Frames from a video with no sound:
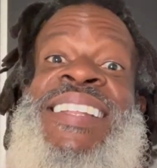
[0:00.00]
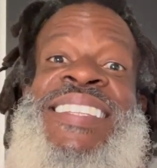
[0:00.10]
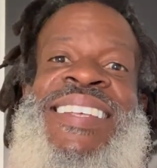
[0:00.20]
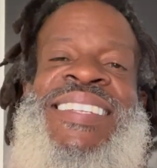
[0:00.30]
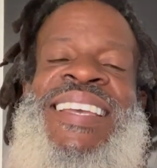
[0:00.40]

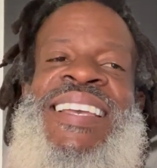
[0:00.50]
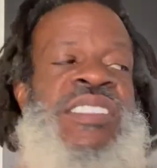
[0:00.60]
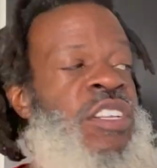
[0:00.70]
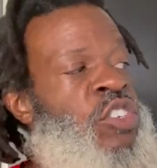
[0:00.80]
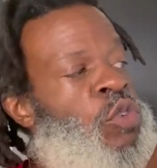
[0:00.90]
This is
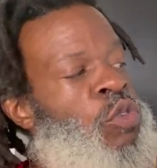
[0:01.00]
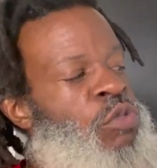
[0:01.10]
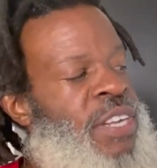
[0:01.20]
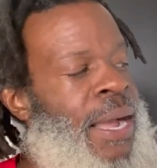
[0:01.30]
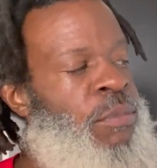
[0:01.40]
the Zulu
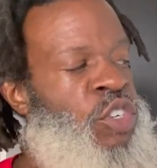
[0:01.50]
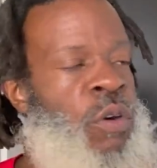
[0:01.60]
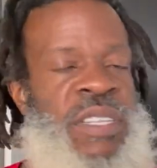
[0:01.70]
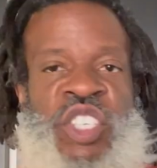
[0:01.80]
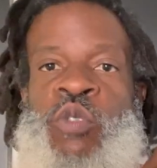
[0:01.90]
time
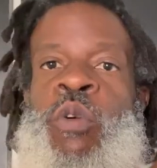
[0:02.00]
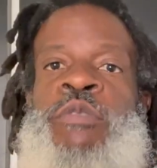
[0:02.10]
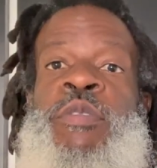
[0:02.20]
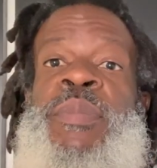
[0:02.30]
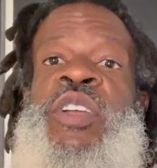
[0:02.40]
chart that you want
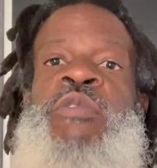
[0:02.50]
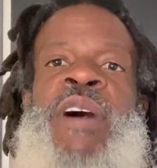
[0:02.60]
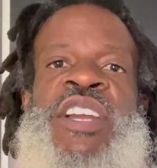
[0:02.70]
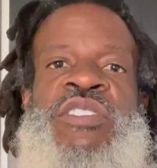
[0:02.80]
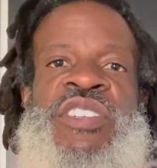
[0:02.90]
to
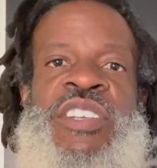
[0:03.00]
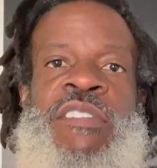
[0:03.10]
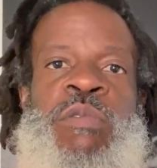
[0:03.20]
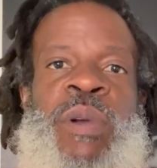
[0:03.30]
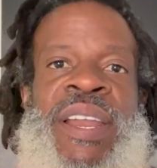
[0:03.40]
familiarize
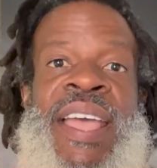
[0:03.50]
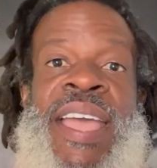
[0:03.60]
yourself with